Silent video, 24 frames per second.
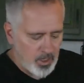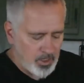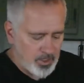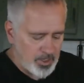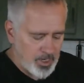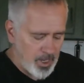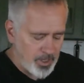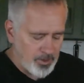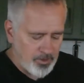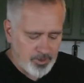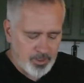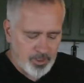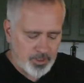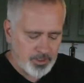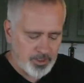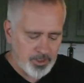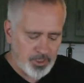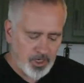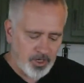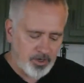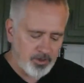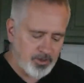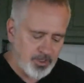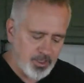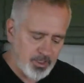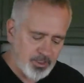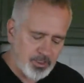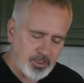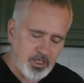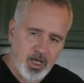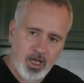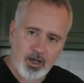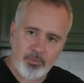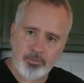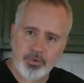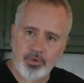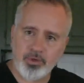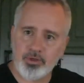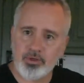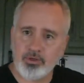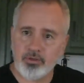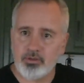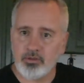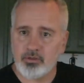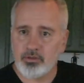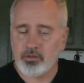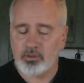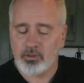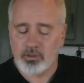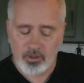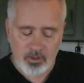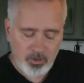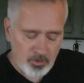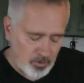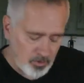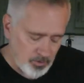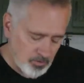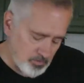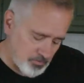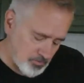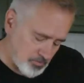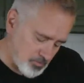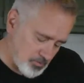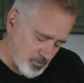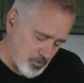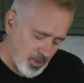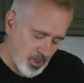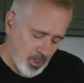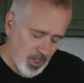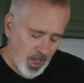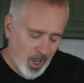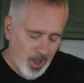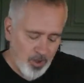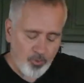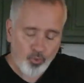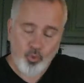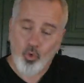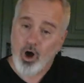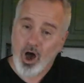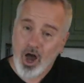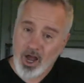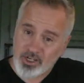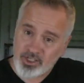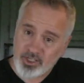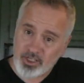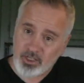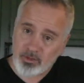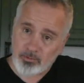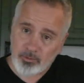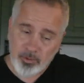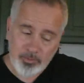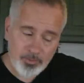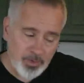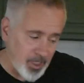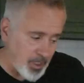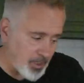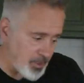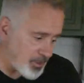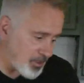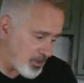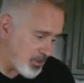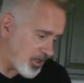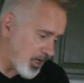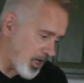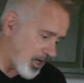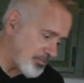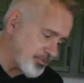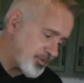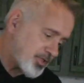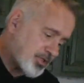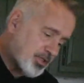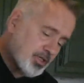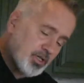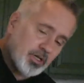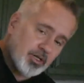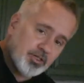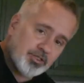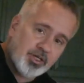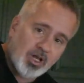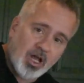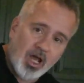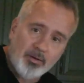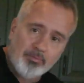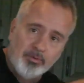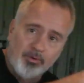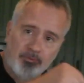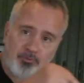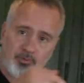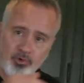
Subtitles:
Now you can tear these up. I'd wash them a bit. I'm just gonna chop them